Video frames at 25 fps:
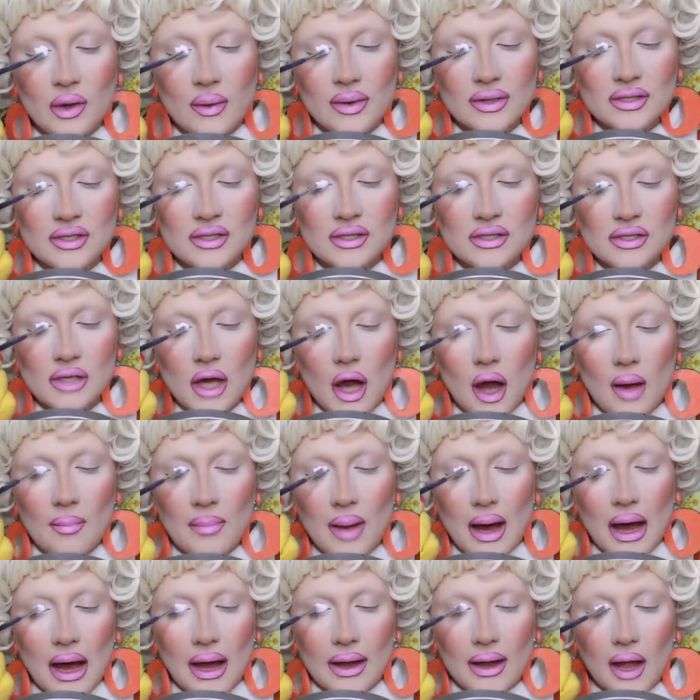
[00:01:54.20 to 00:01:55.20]
going to start
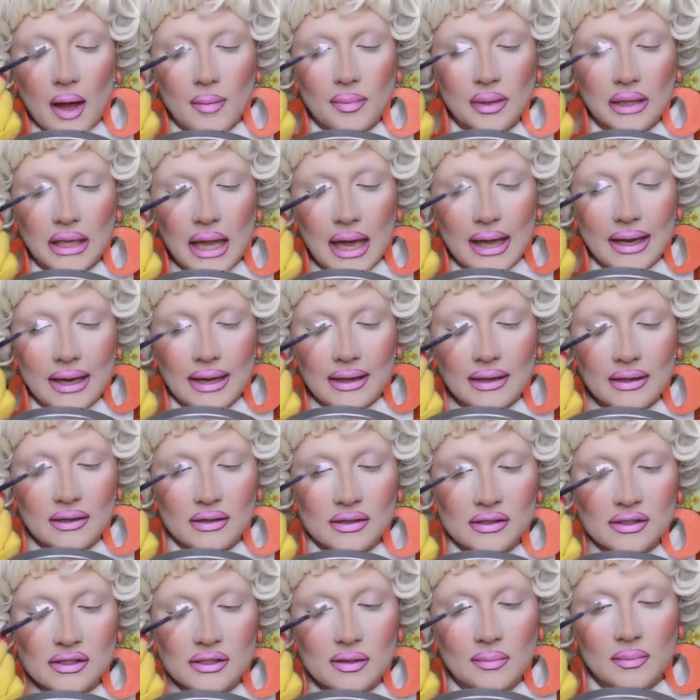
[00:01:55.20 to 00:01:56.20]
by
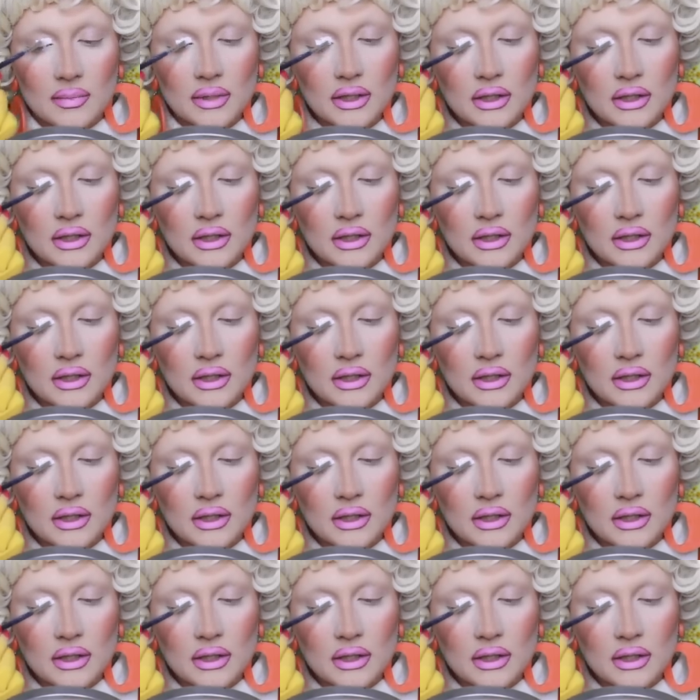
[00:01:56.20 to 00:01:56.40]
applying some